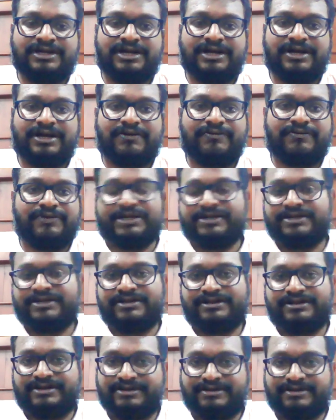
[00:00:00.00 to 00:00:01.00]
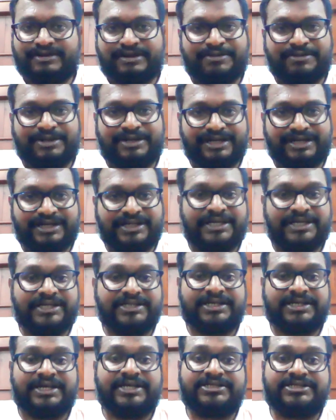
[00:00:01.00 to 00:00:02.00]
will,
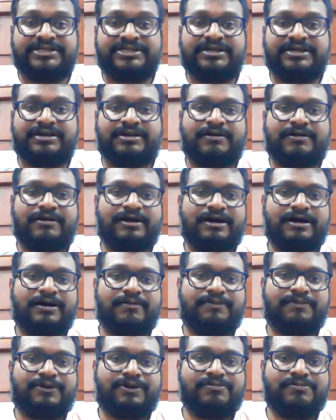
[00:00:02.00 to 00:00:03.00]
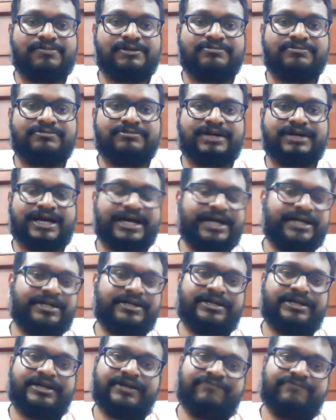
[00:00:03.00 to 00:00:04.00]
it's a problem.
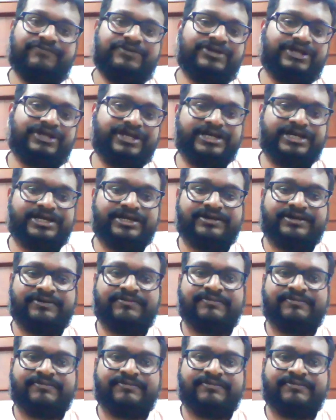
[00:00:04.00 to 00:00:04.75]
And definitely,